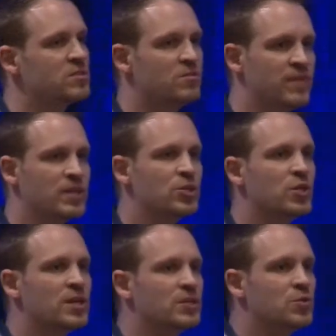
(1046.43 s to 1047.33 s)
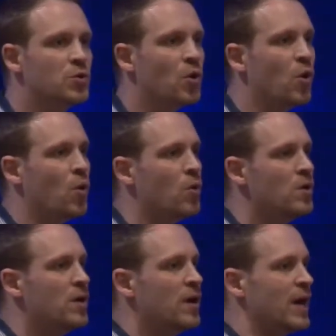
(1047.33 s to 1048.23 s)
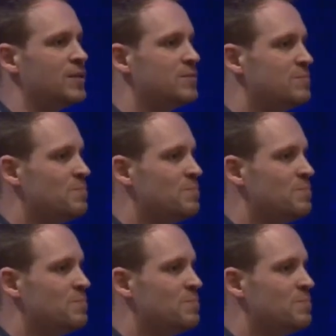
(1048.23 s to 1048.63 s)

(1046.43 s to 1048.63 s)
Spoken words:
eventually to go and